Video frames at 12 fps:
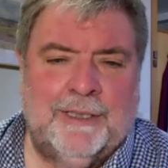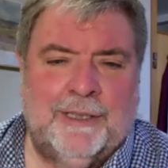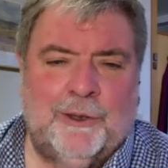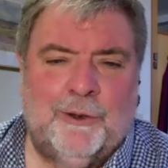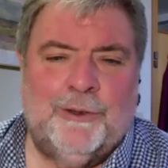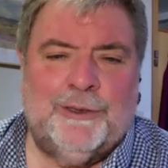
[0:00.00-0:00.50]

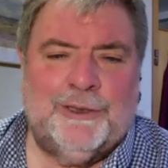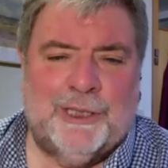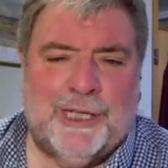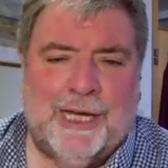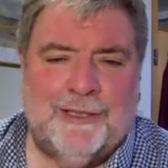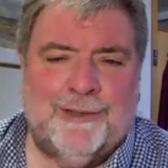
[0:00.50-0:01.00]
Luke's
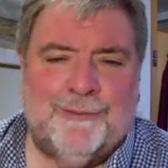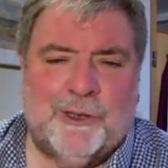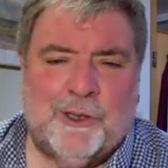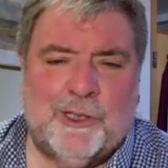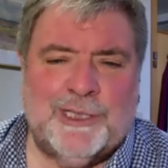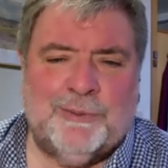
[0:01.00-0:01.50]
account of the
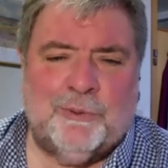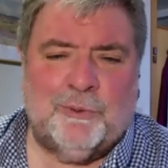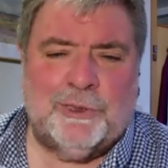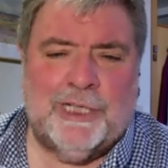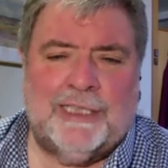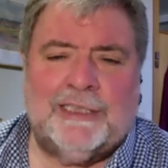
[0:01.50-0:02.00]
Gospel
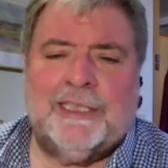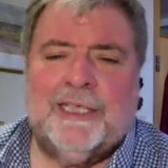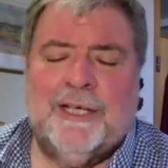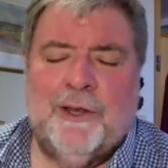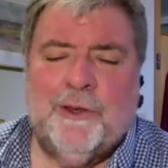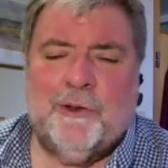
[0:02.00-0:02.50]
takes
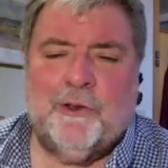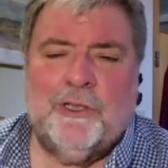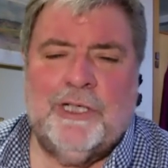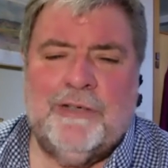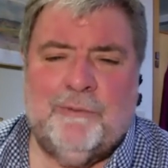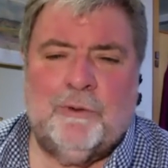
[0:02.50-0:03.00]

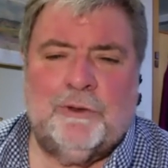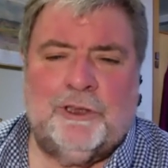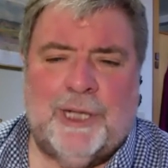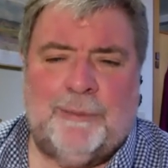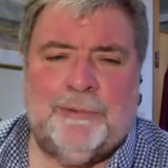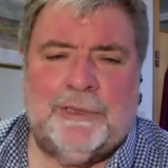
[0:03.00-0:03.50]
three full
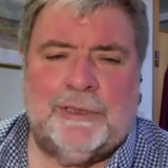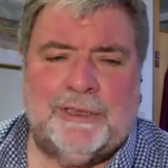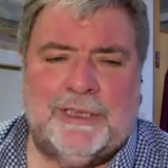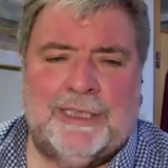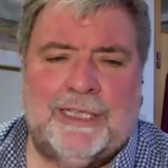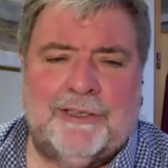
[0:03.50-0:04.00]
chapters
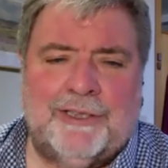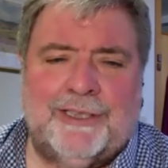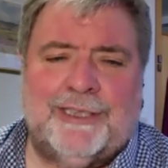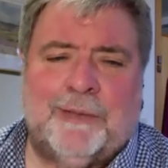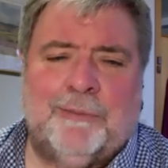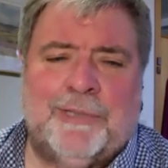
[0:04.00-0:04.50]
to get to the
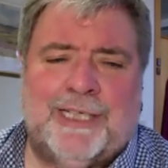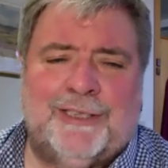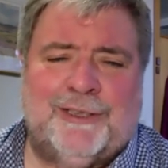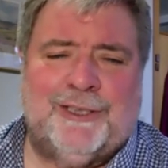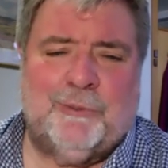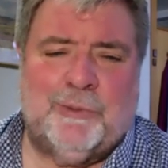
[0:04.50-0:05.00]

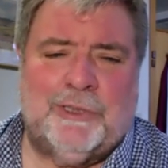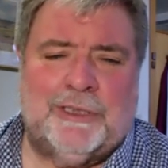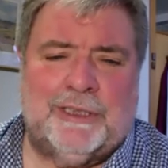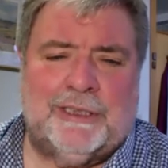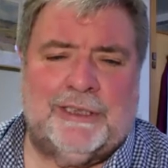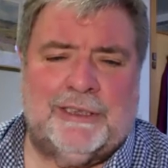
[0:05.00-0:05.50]
temptation in the
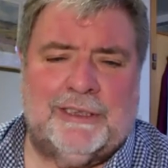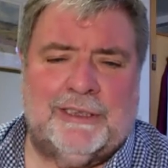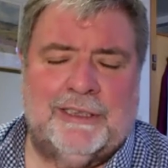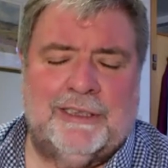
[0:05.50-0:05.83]
wilderness.